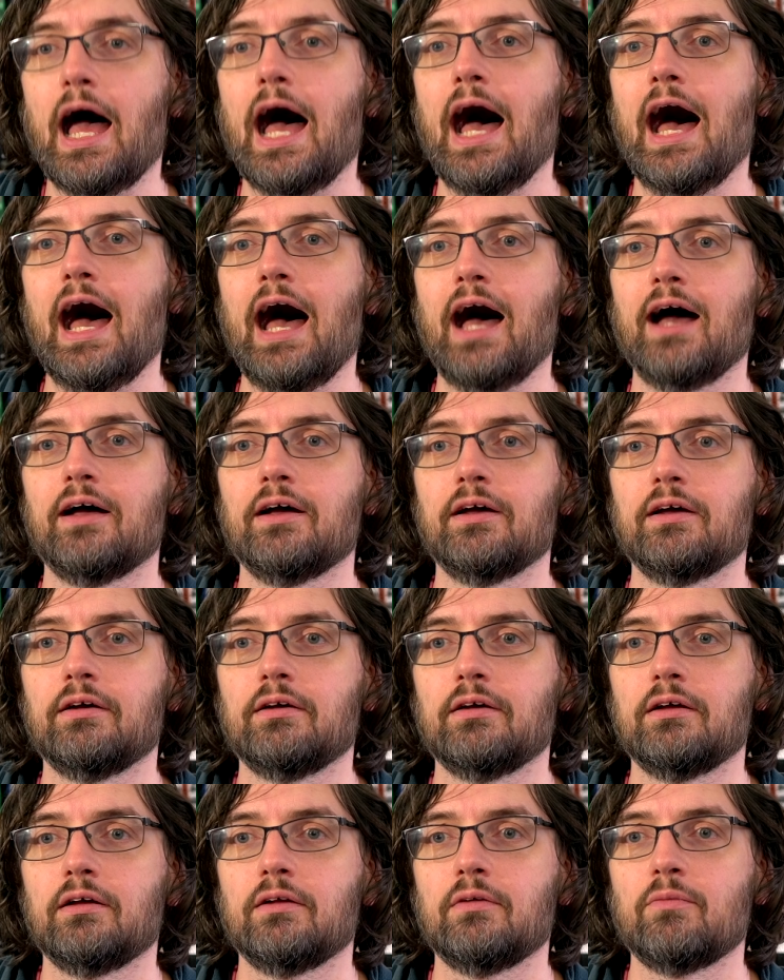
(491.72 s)
Ah!
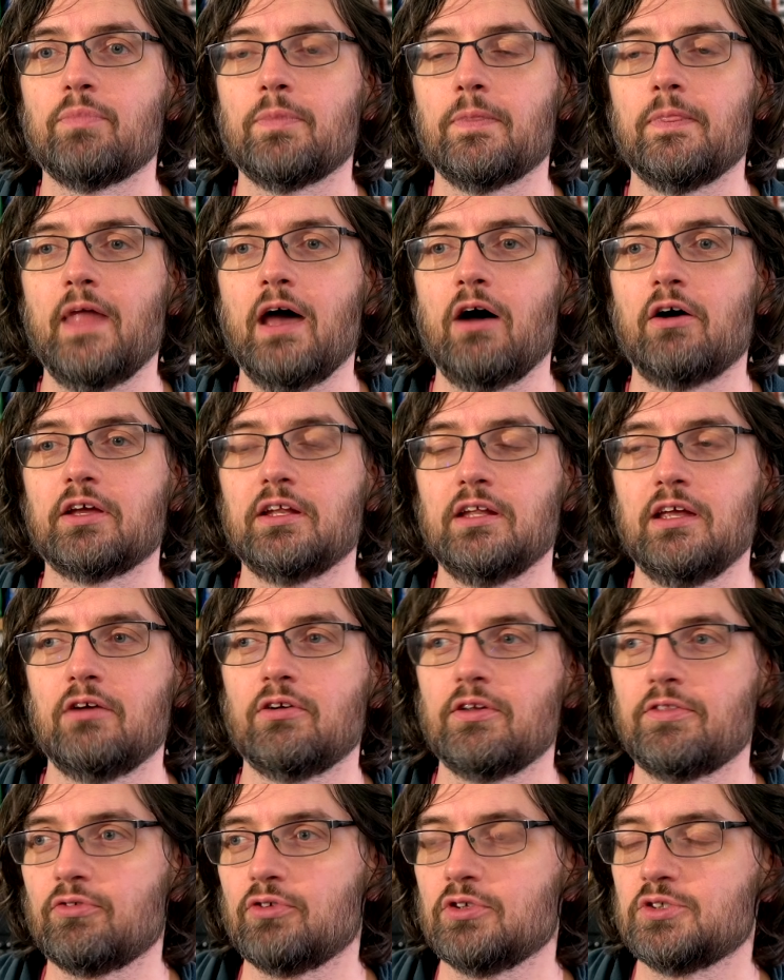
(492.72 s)
Now I can
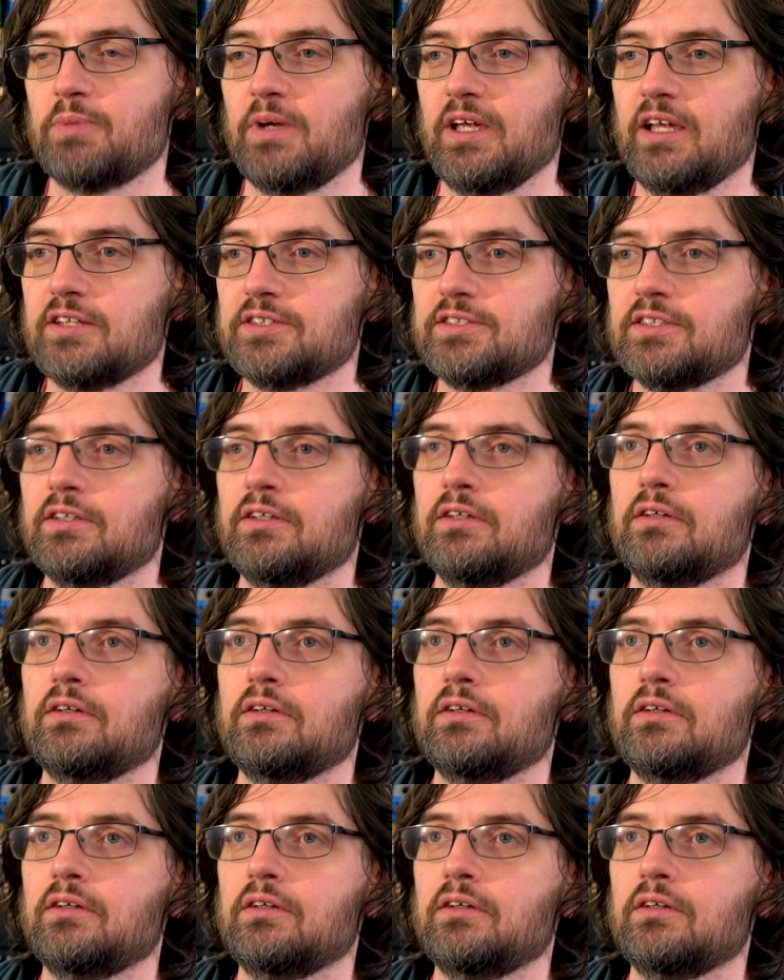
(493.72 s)
hear it through the speakers.